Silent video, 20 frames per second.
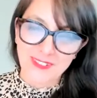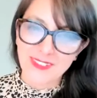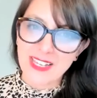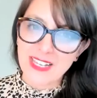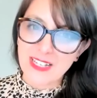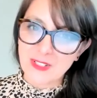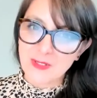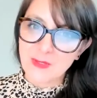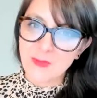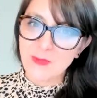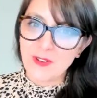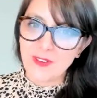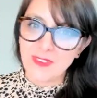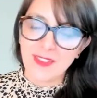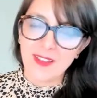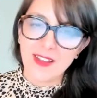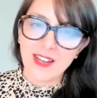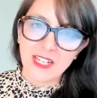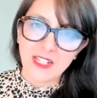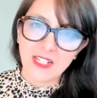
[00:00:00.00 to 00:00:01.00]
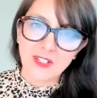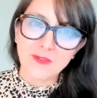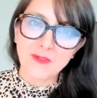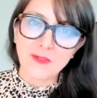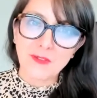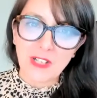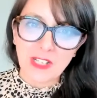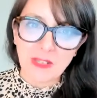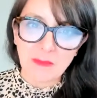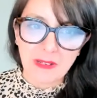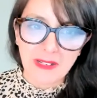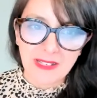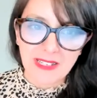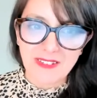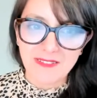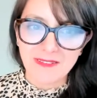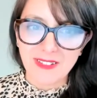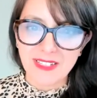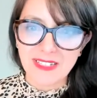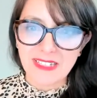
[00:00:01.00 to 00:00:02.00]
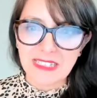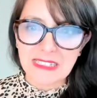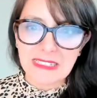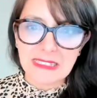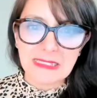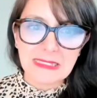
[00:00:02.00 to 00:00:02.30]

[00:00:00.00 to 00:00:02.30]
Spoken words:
That's one that I truly believe in.